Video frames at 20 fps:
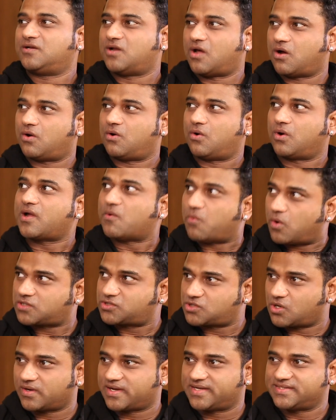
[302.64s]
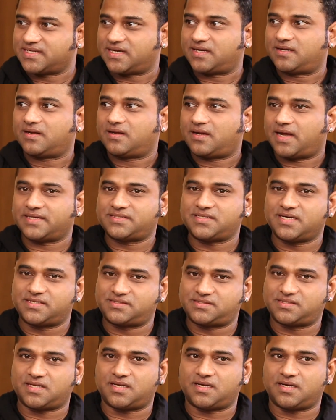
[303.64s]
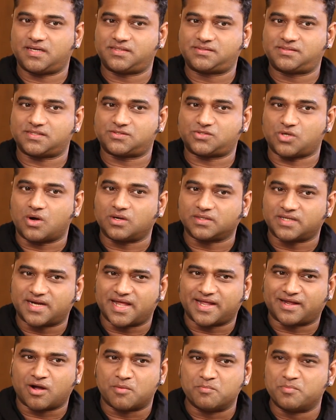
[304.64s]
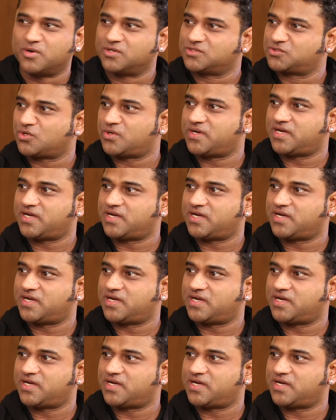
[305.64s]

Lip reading: "No, okay, what song is it?" I said, it's a song that I composed."